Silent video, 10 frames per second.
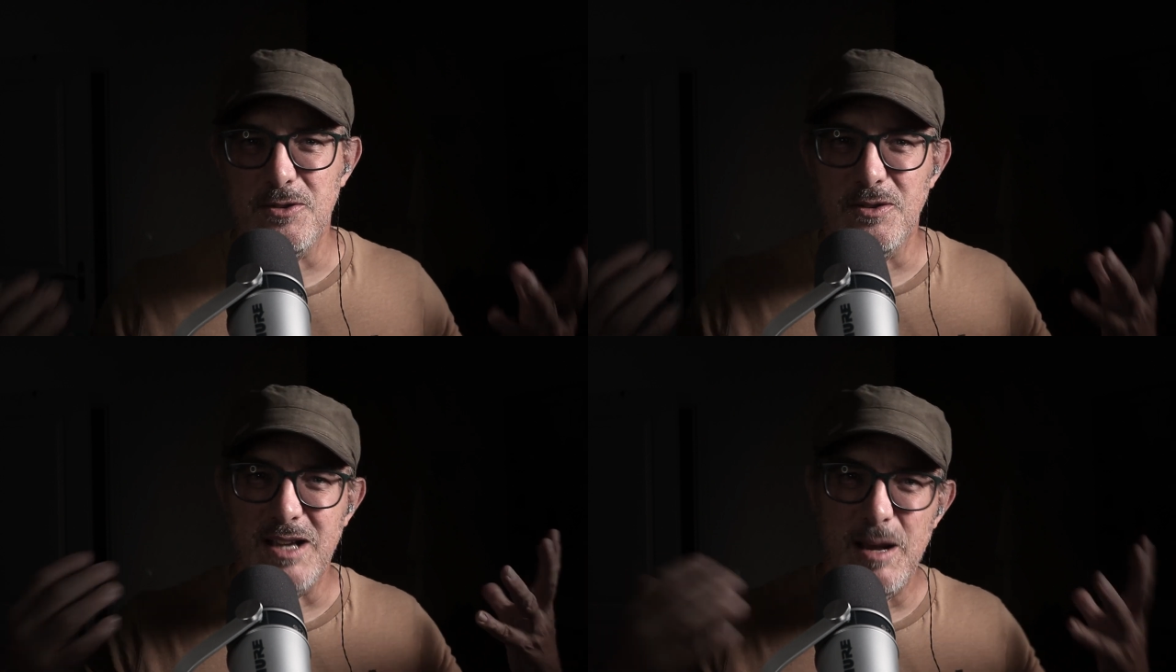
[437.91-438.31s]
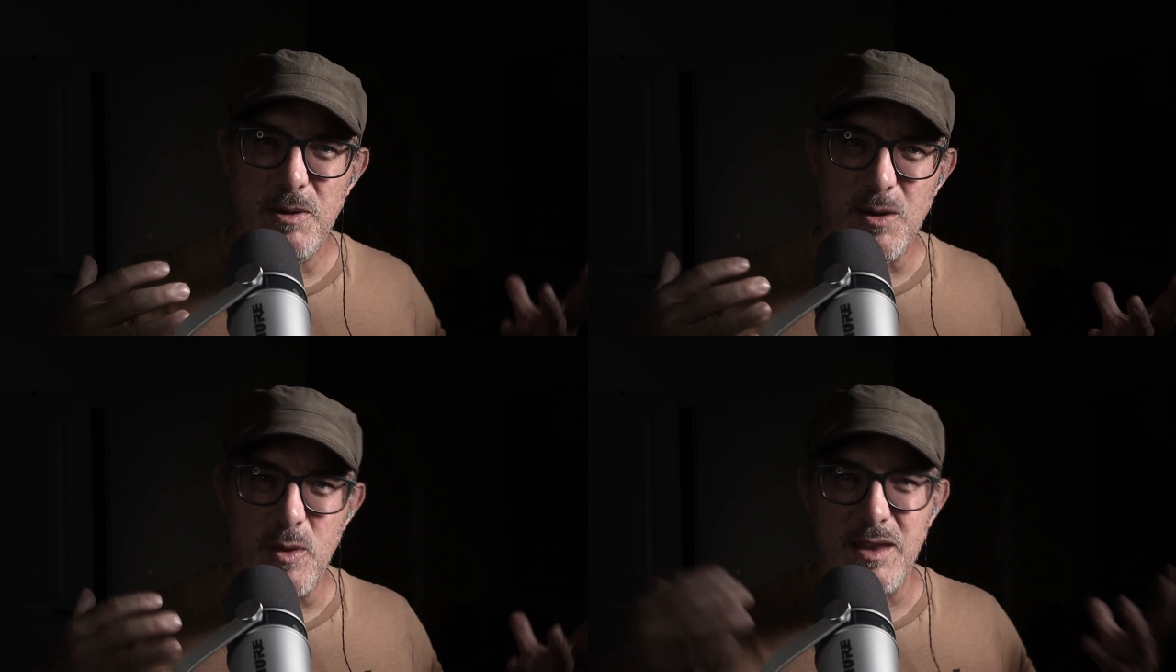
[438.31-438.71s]
you can
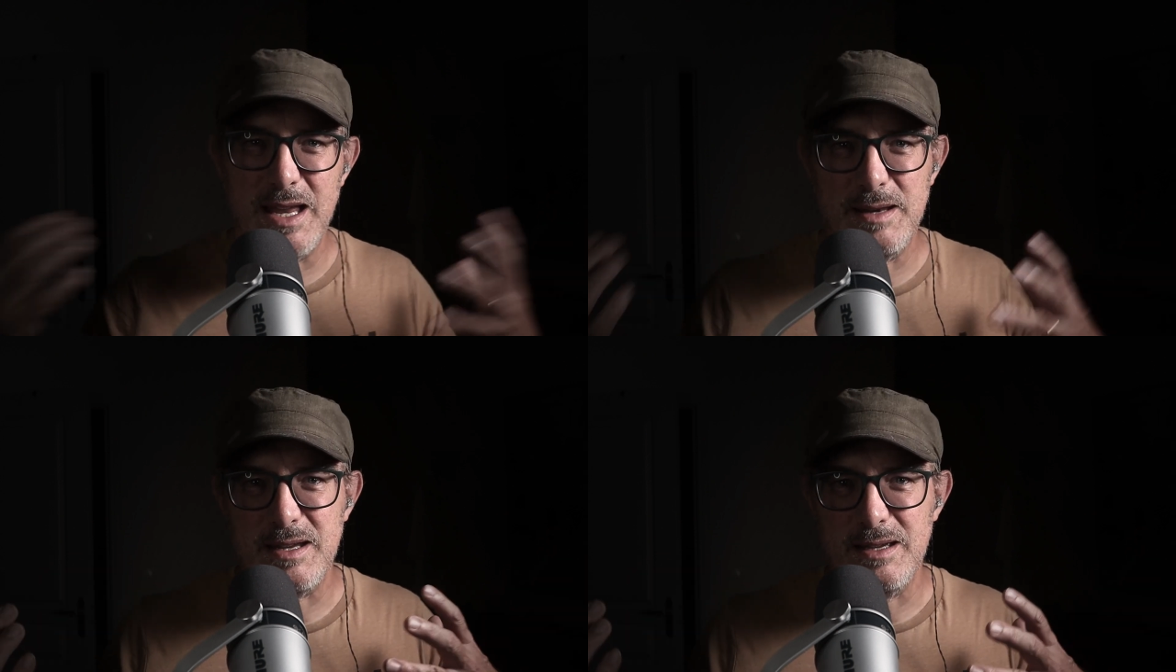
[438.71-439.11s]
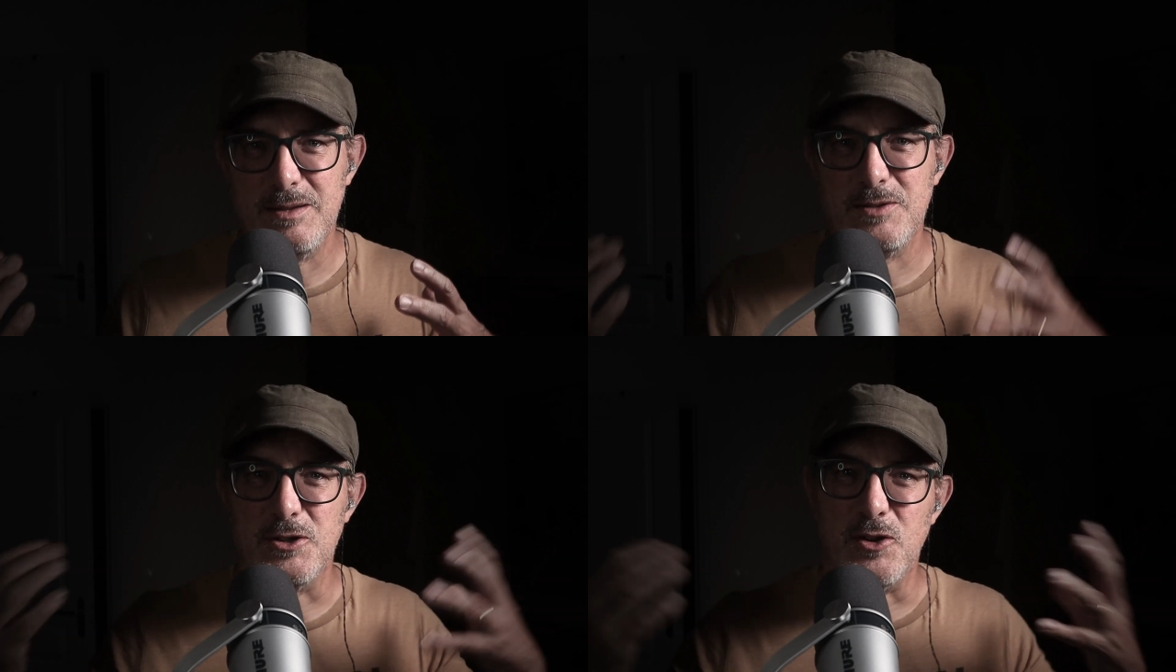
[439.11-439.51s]
couple it with Lambda
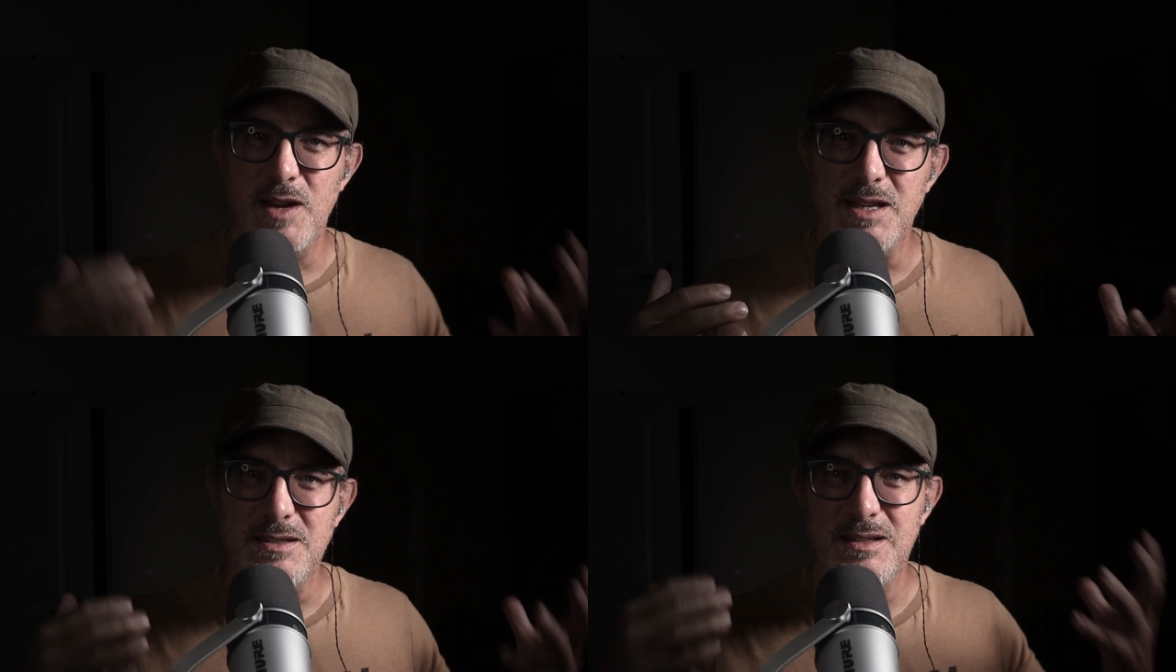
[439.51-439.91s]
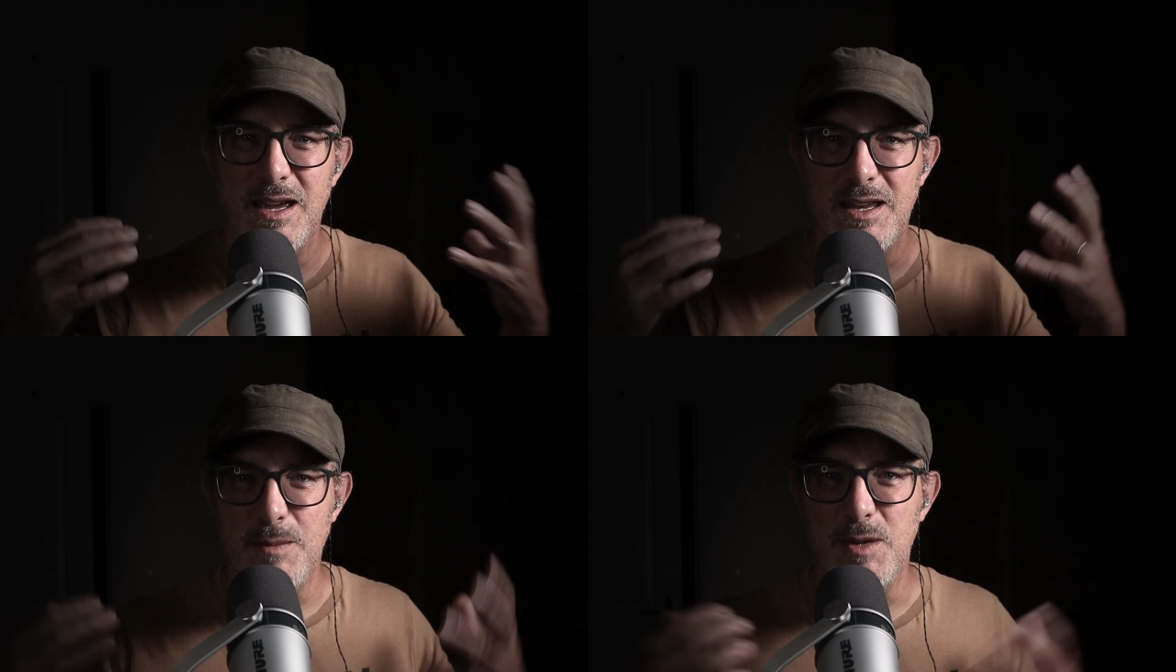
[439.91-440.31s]
to create
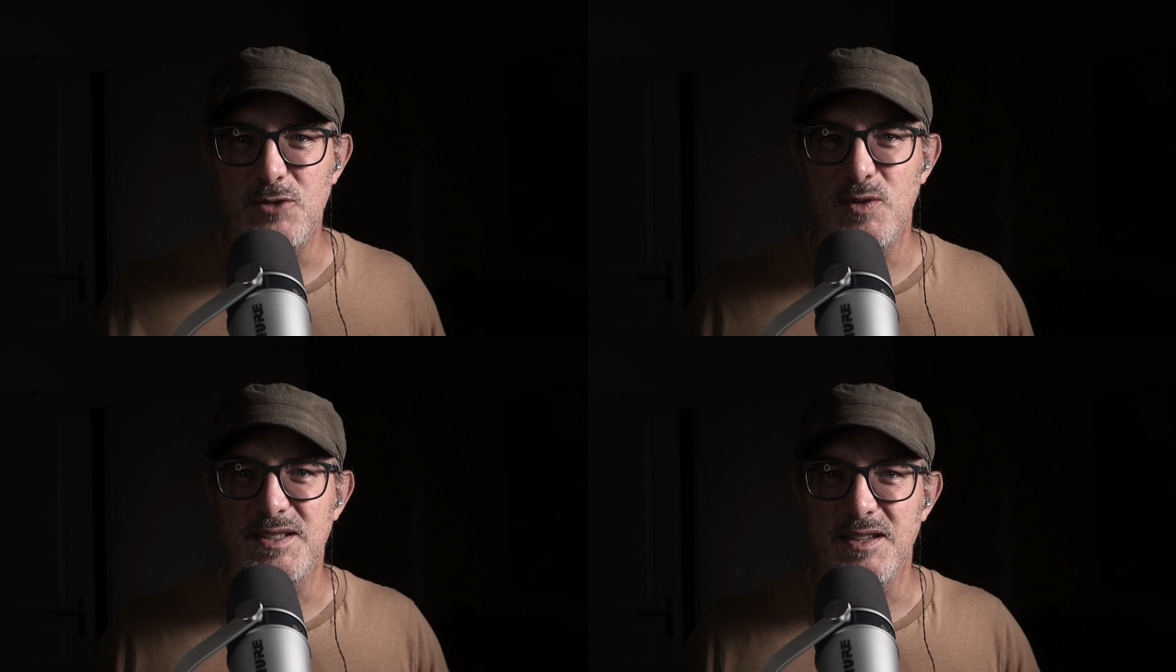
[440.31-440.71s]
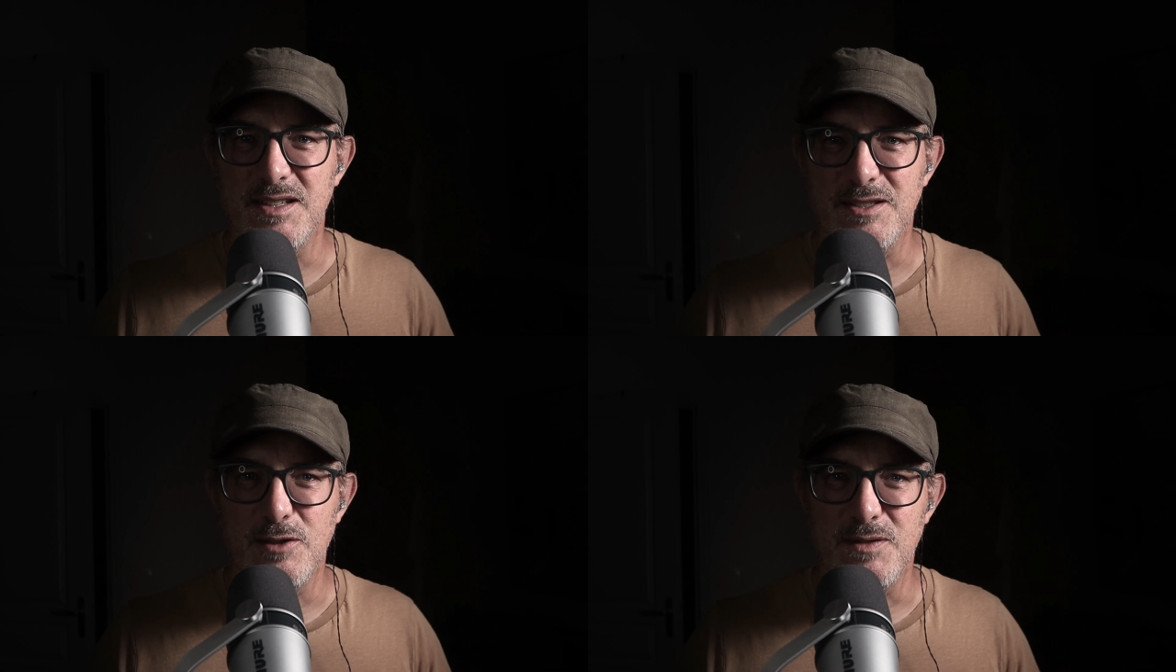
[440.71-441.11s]
an image
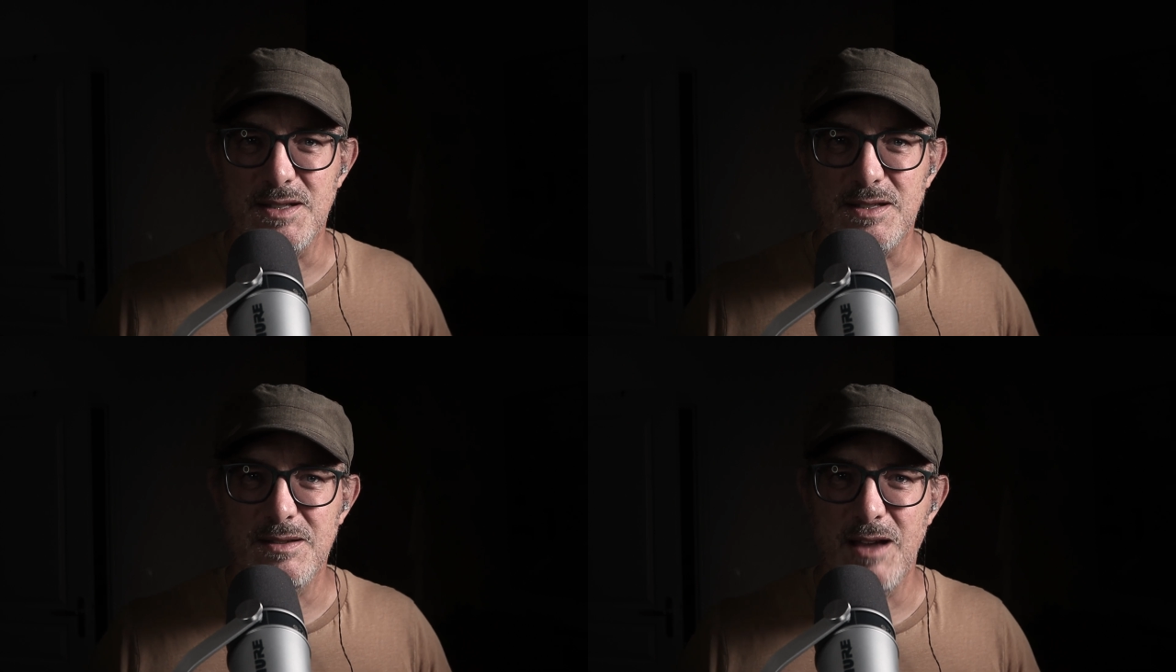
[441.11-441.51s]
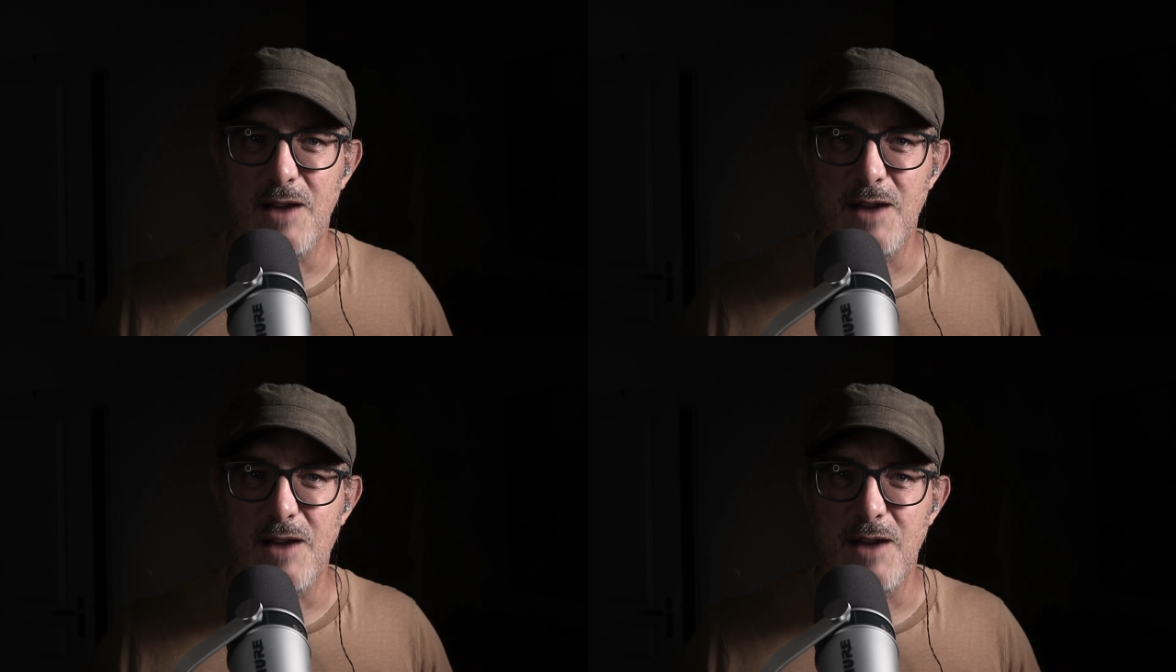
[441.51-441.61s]
resizing service.